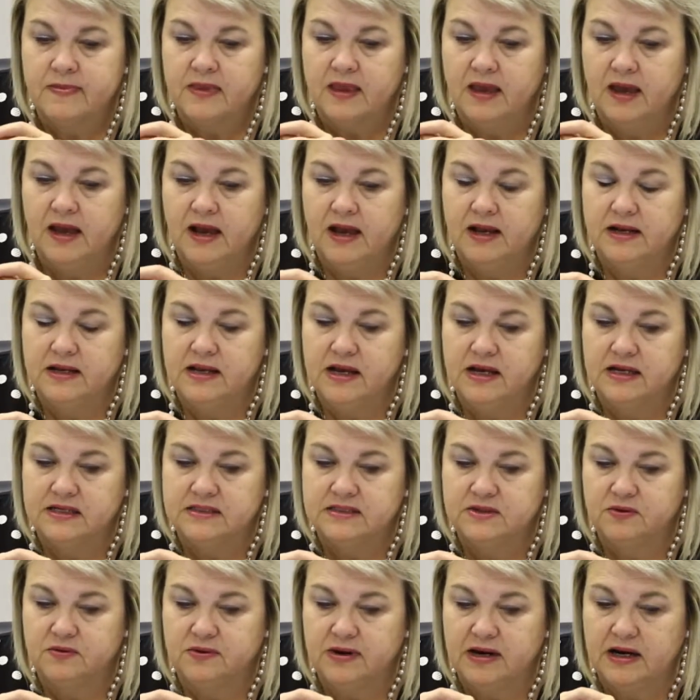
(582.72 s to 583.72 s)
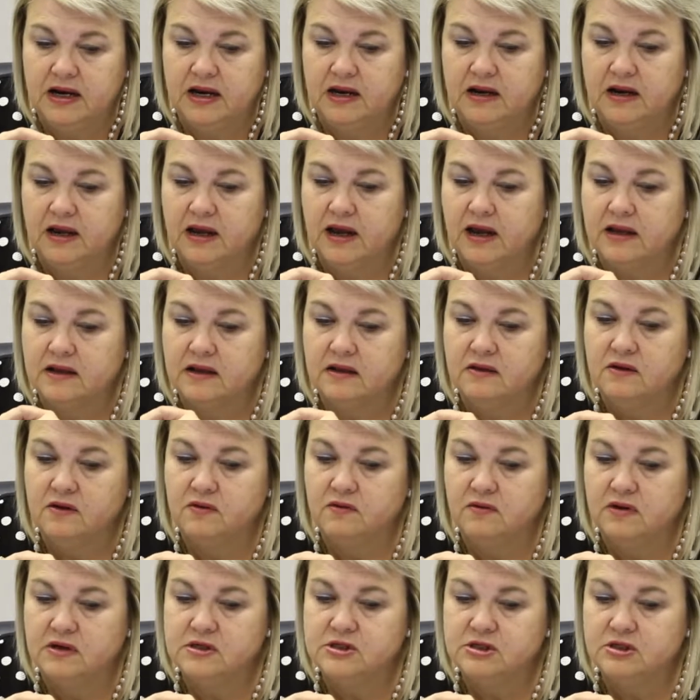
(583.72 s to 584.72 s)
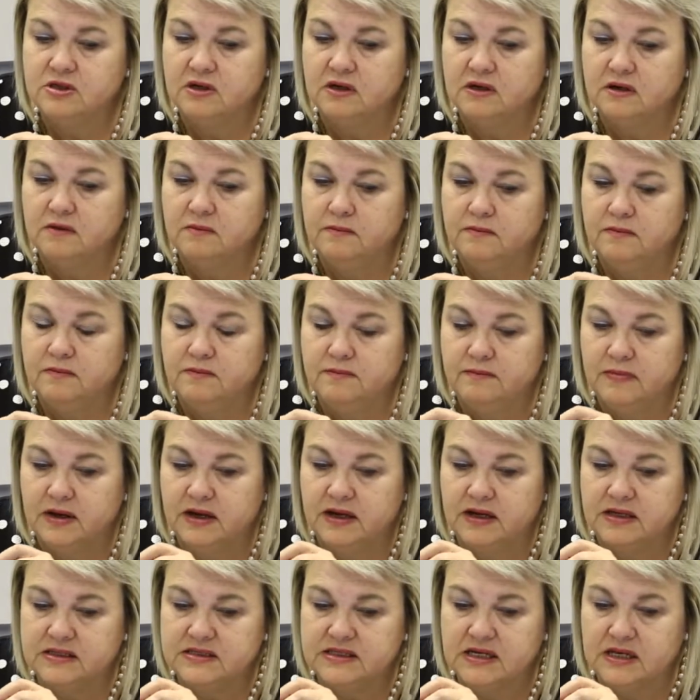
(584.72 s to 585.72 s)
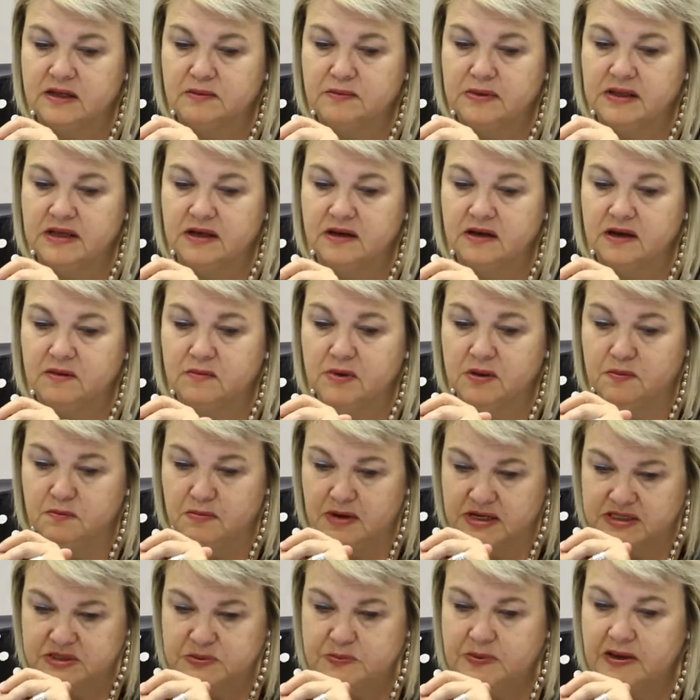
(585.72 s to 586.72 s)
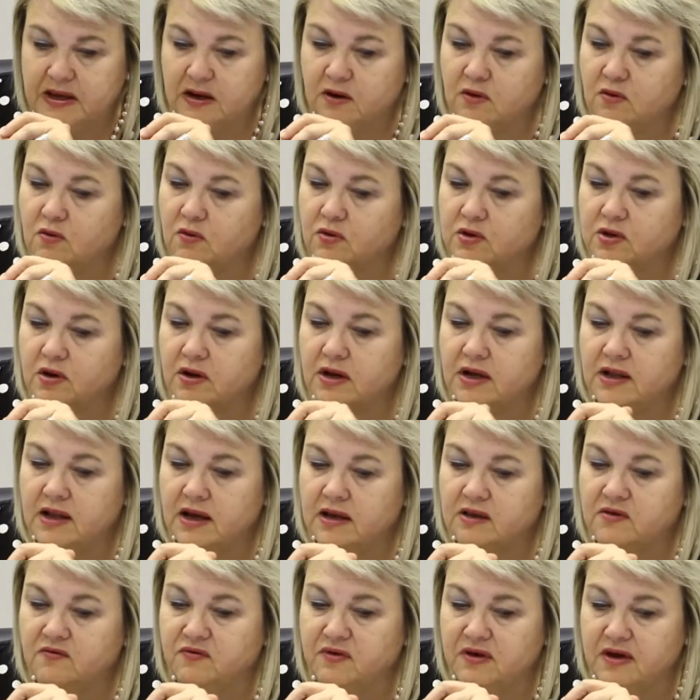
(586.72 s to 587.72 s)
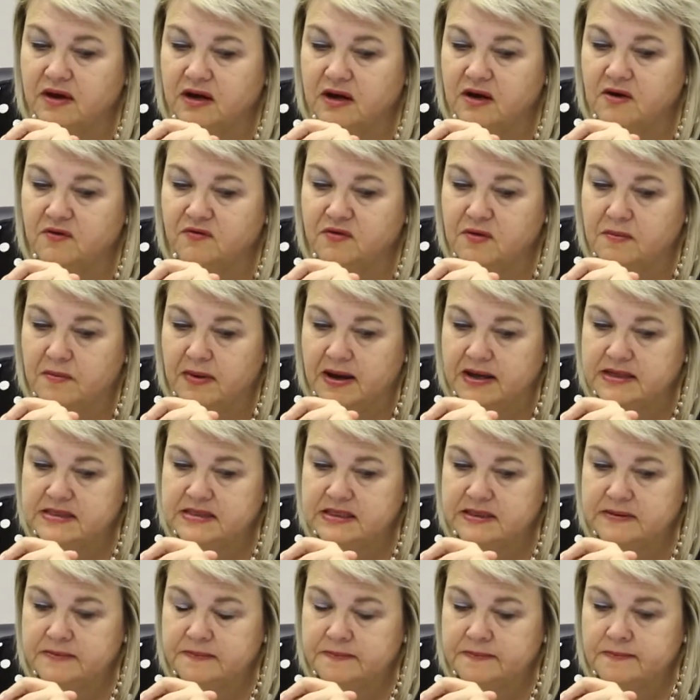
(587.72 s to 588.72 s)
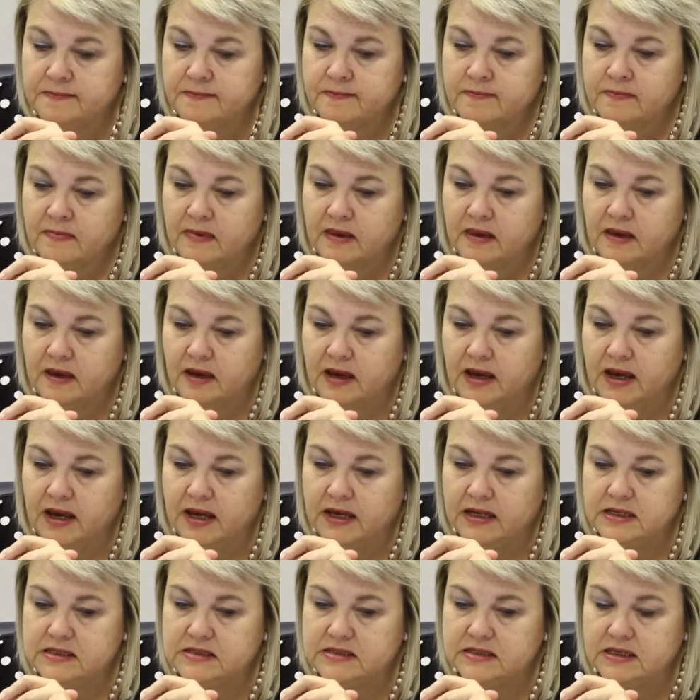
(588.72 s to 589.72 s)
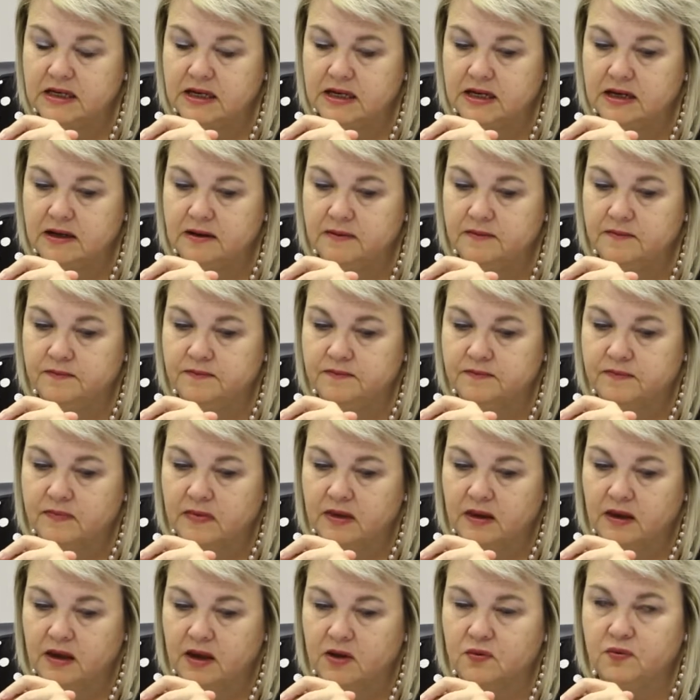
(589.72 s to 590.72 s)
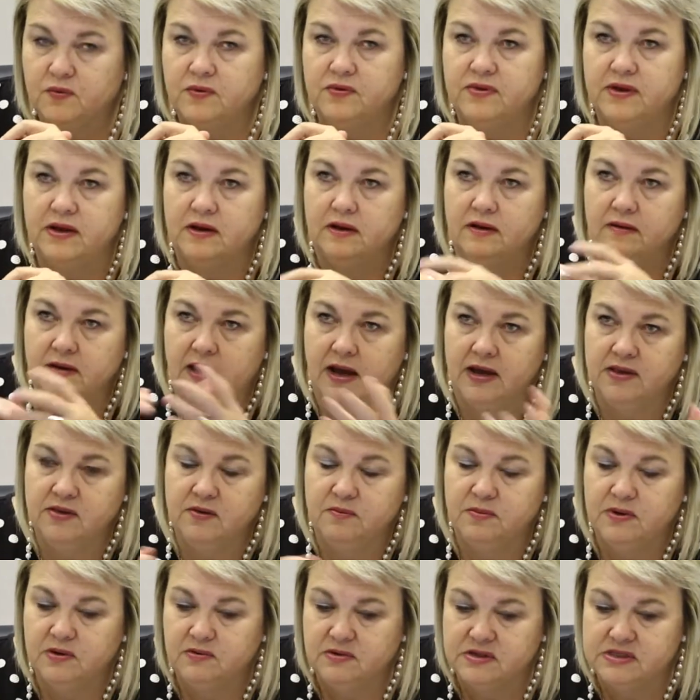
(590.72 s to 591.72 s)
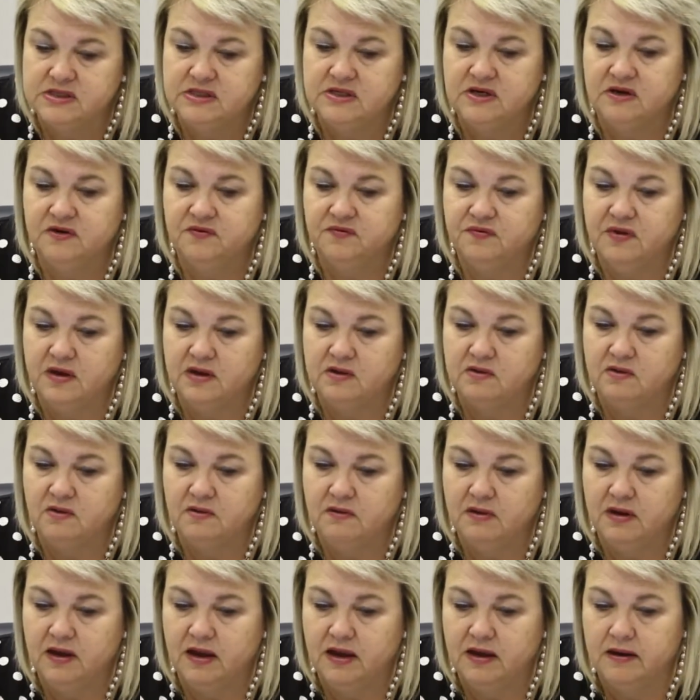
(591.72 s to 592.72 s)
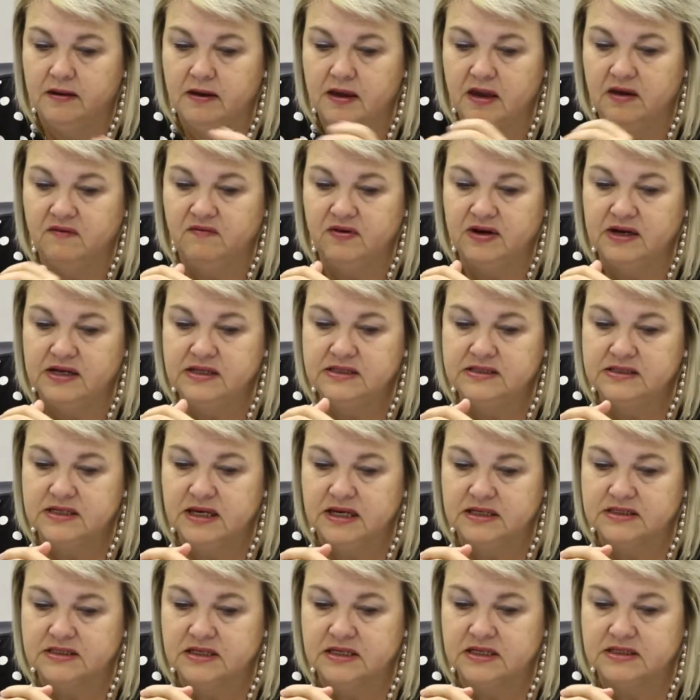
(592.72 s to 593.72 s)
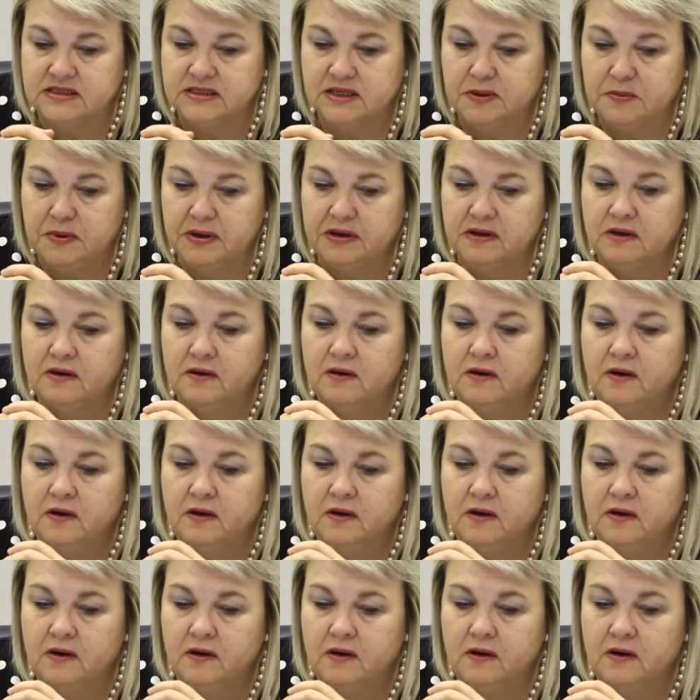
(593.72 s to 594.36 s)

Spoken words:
And as already indicated, the original settlement agreement must be in court on the date of hearing of the matter. And it will then either be received into evidence as an exhibit